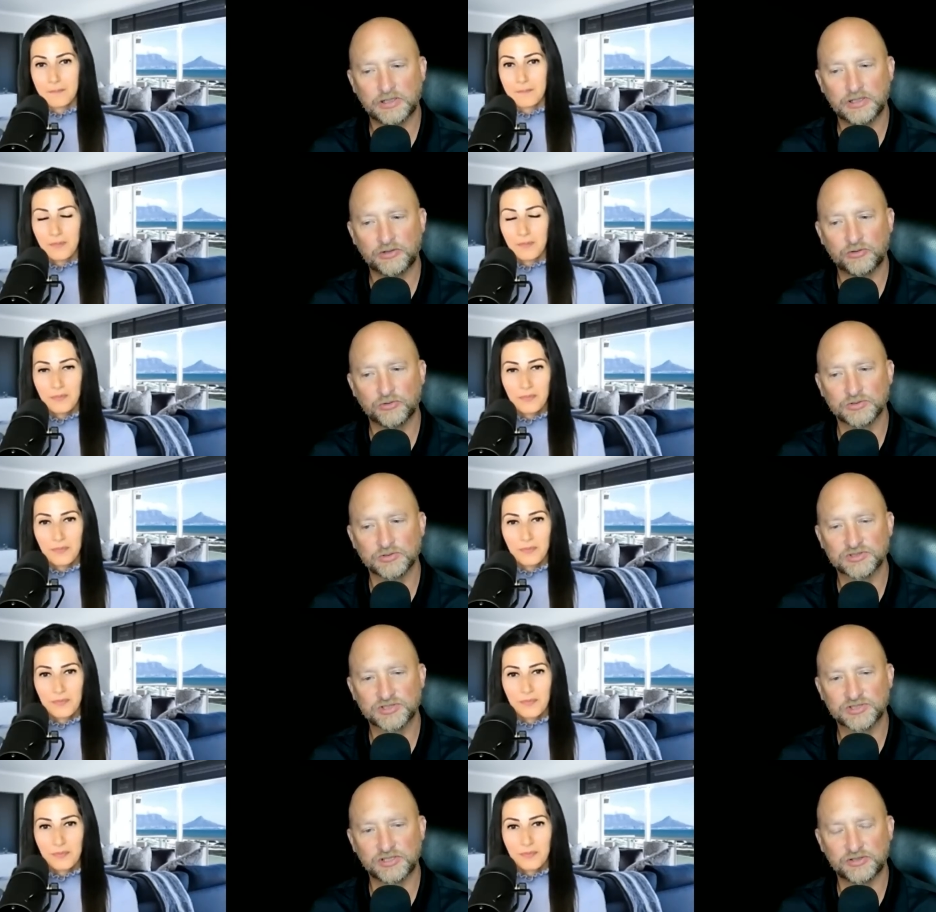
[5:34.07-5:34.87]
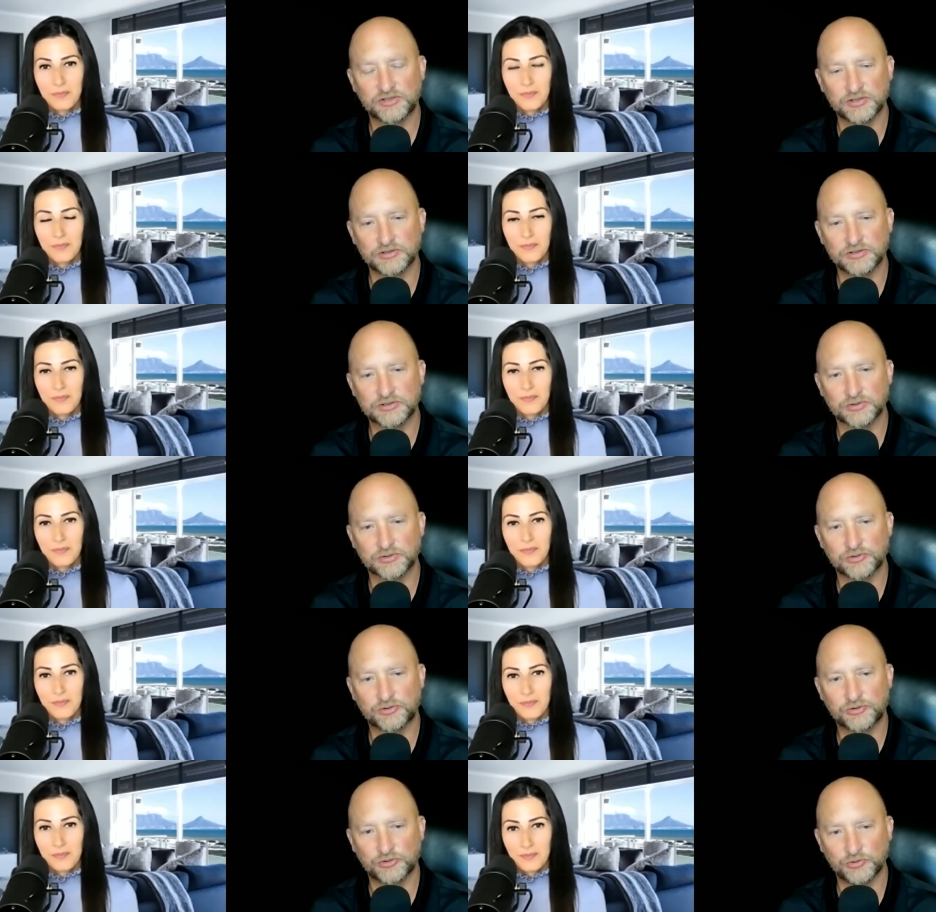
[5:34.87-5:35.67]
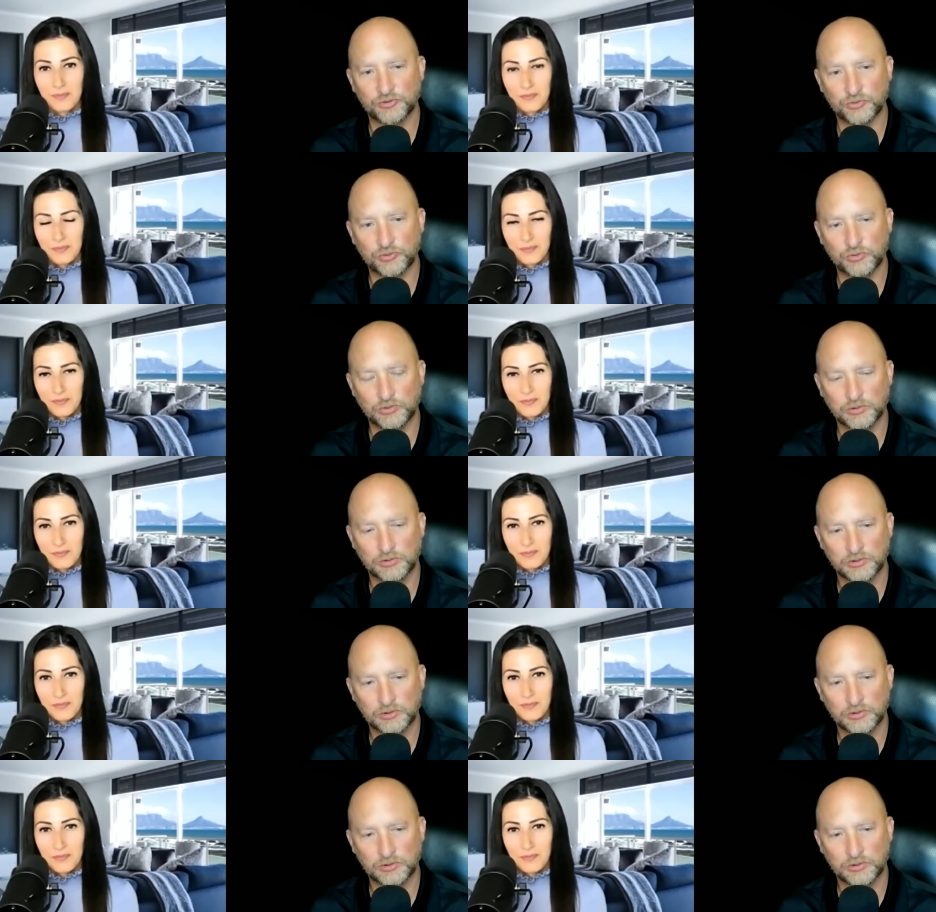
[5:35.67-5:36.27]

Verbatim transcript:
Speaker 1: into a sentence or two,